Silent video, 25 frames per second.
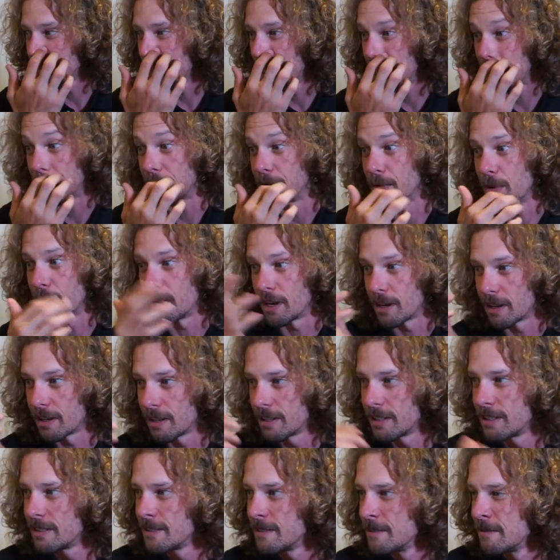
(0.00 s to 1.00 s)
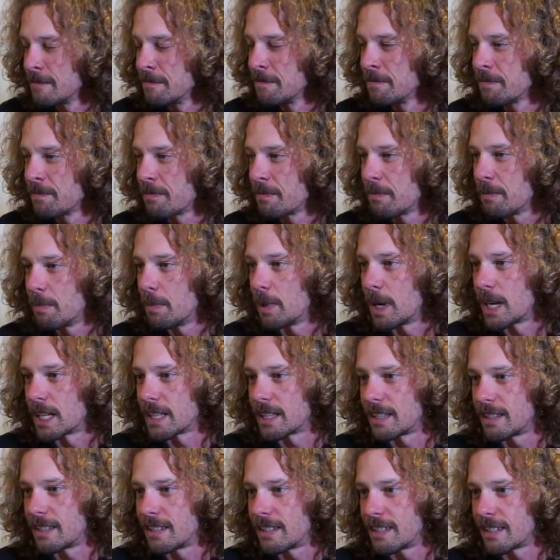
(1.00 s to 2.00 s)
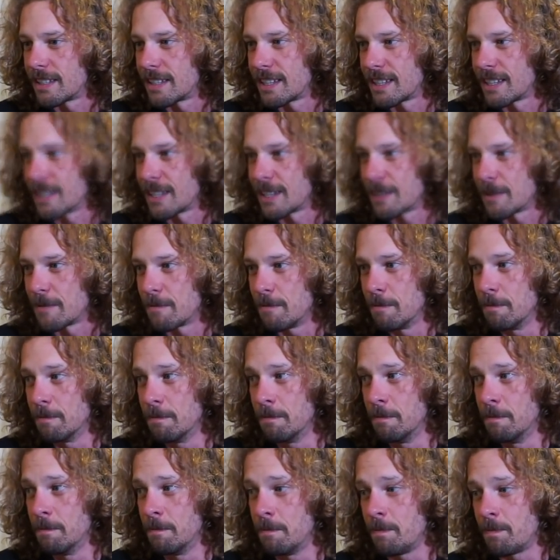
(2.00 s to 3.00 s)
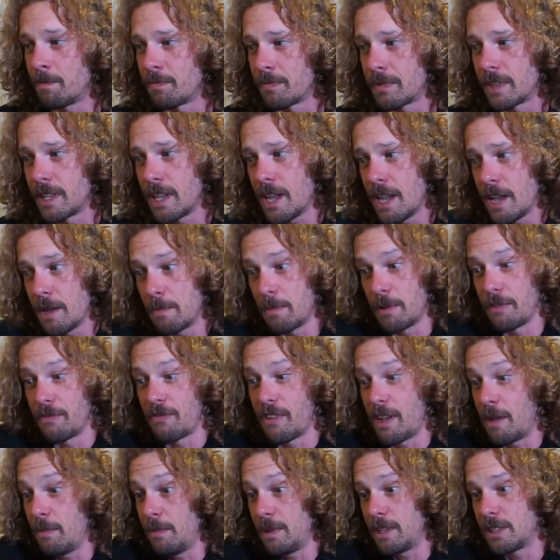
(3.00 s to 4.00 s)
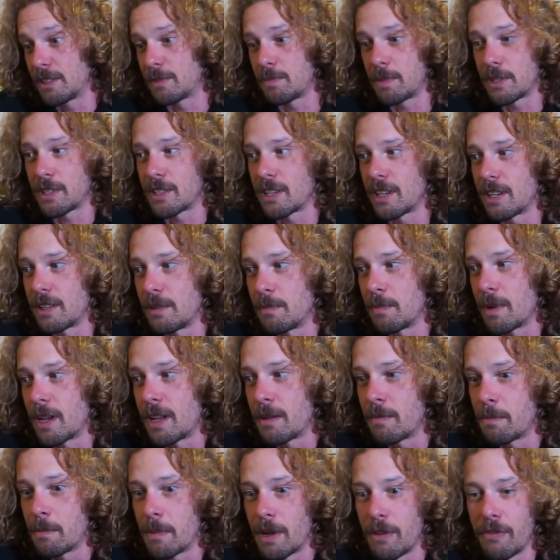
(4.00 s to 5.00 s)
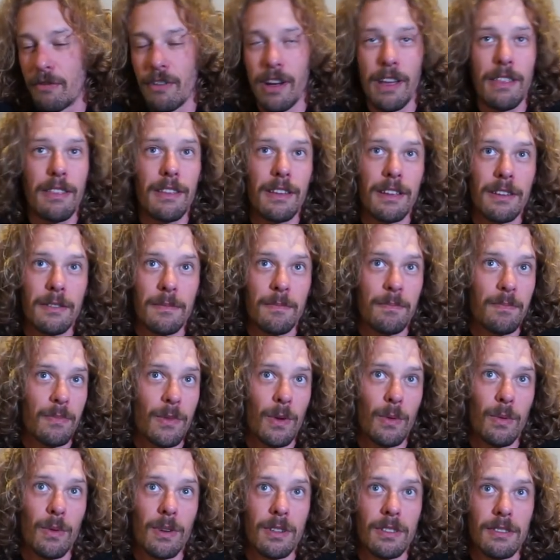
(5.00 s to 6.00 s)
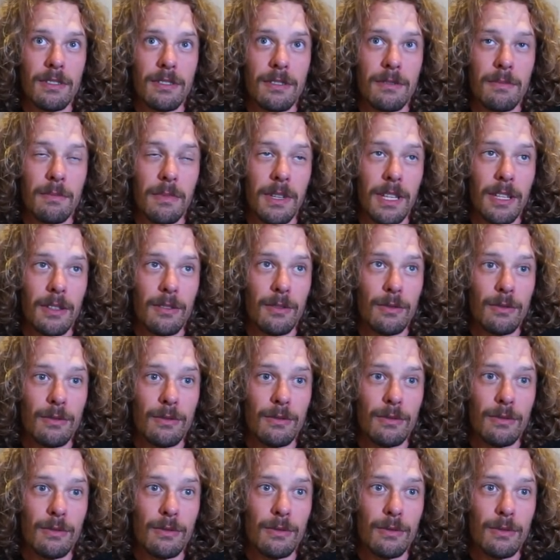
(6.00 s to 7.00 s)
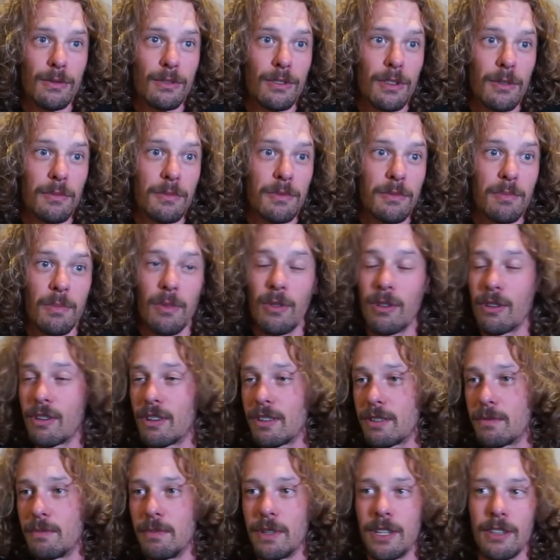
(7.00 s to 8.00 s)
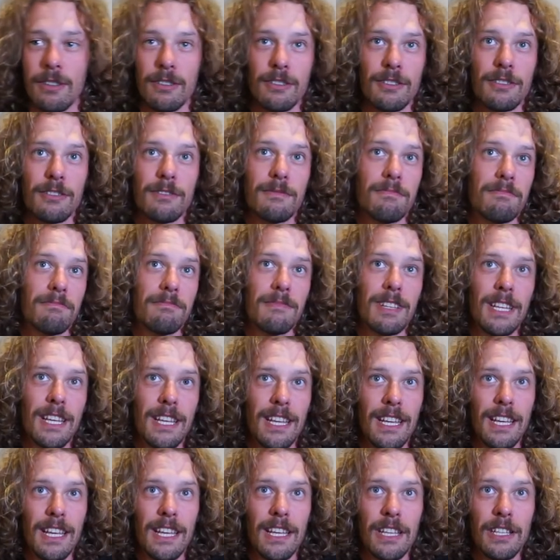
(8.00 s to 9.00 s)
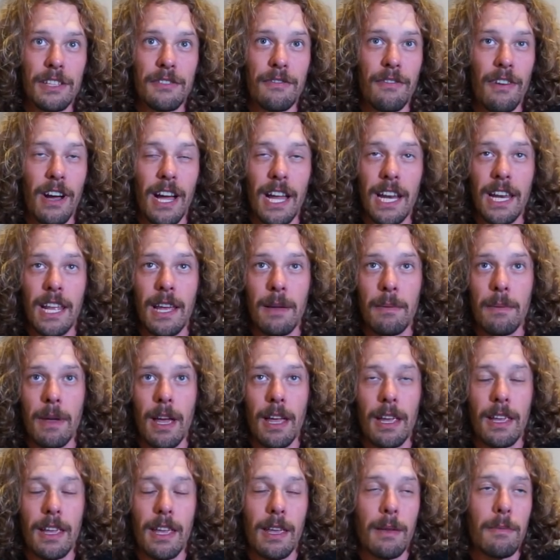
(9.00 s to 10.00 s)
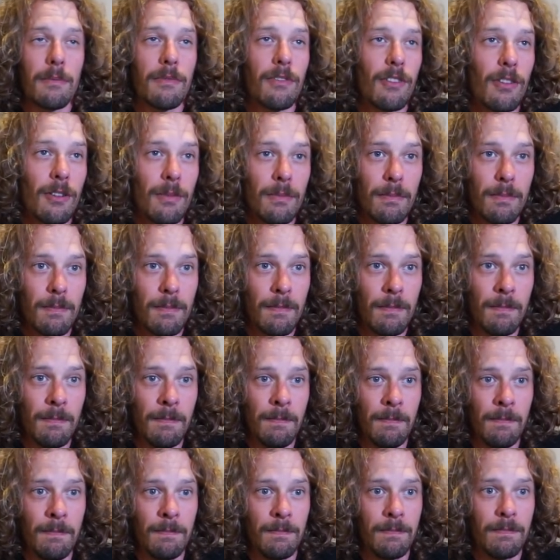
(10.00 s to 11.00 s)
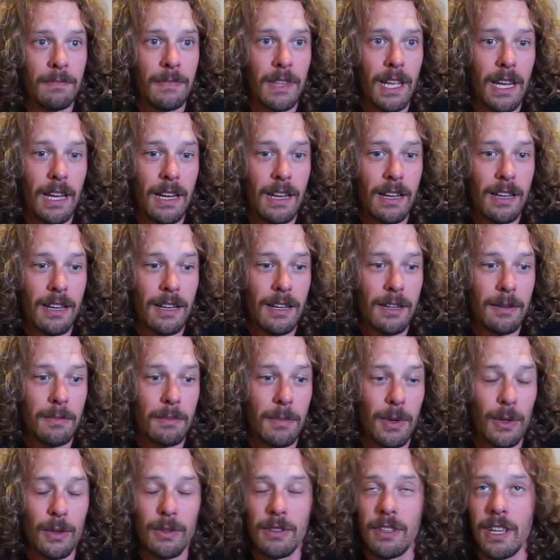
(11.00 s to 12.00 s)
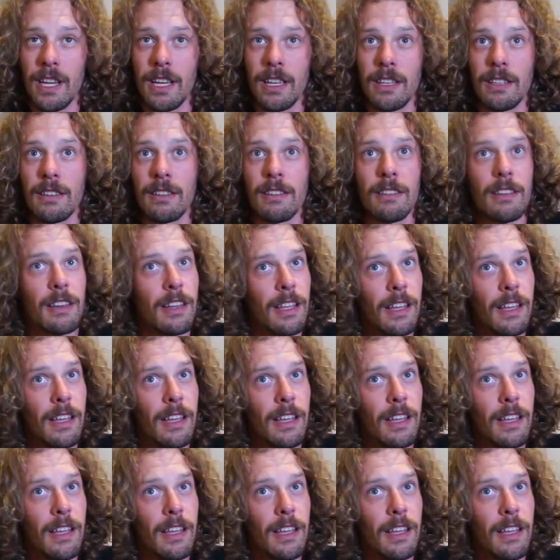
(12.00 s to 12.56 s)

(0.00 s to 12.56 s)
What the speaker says: anywhere. But yeah, my family, especially my father, wants me to do some sport because it's funny. I came from a mountain